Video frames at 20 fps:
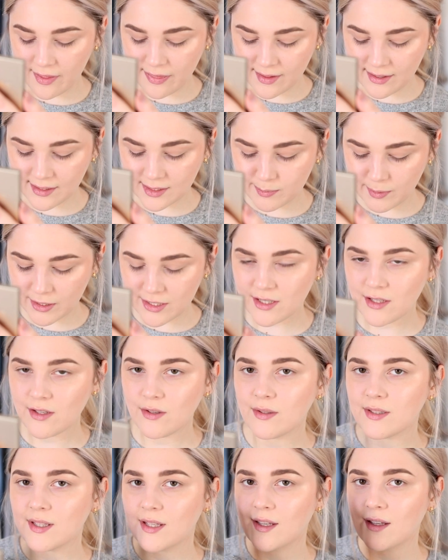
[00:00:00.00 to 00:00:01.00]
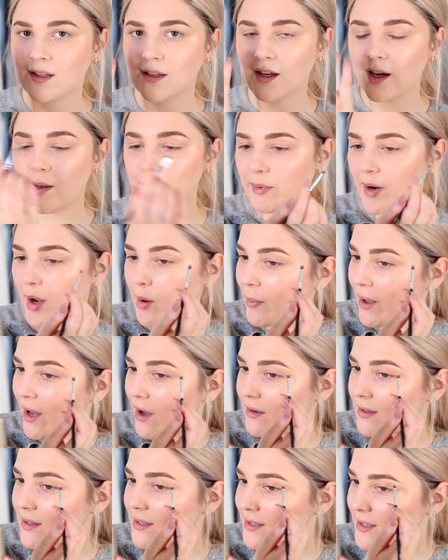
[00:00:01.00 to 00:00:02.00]
I think especially using a brow
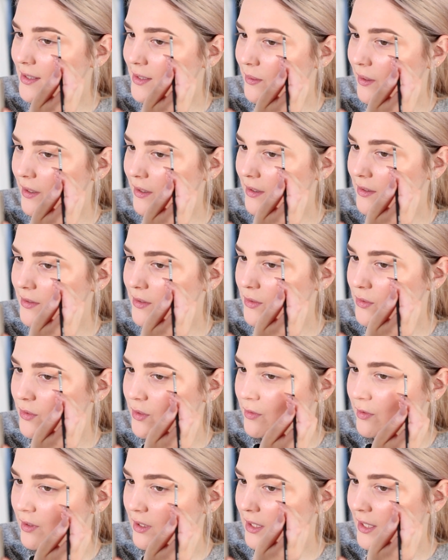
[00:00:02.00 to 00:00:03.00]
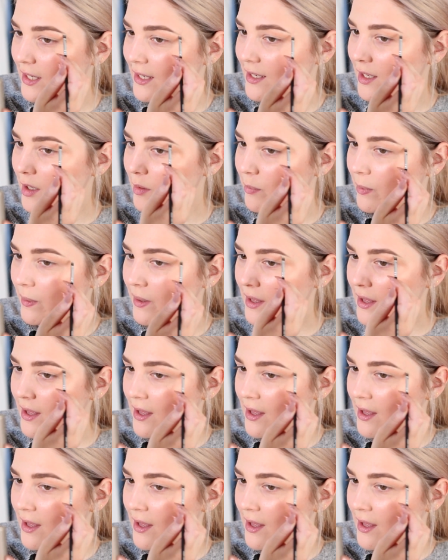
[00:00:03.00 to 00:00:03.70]
powder, this is quite good to sort of clean up